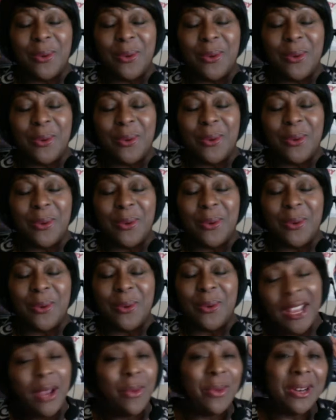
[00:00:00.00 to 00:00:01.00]
He had a
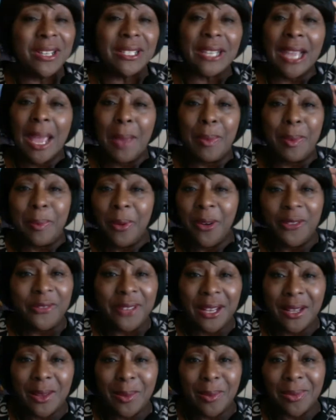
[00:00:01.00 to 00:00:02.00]
birthday. Want to say happy
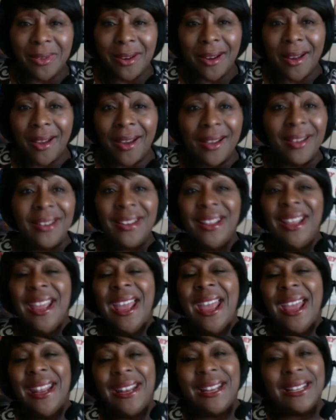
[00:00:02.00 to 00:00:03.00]
birthday, LeBron.
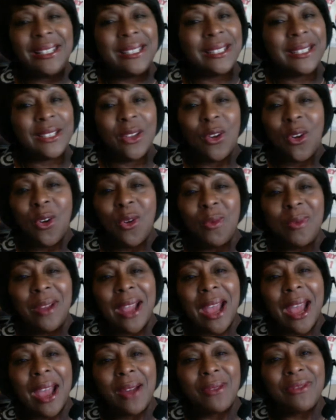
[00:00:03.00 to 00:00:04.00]
And it's his home
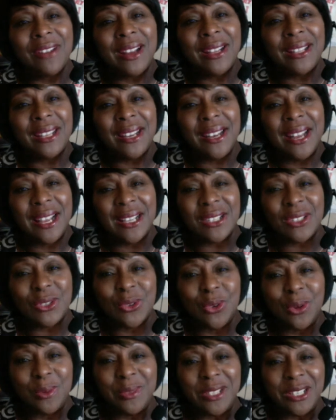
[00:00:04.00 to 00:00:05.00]
guy right there next
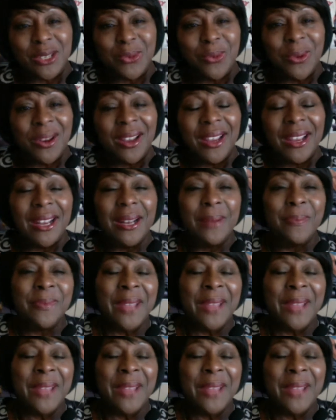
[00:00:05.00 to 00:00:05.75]
to him, D-Wade.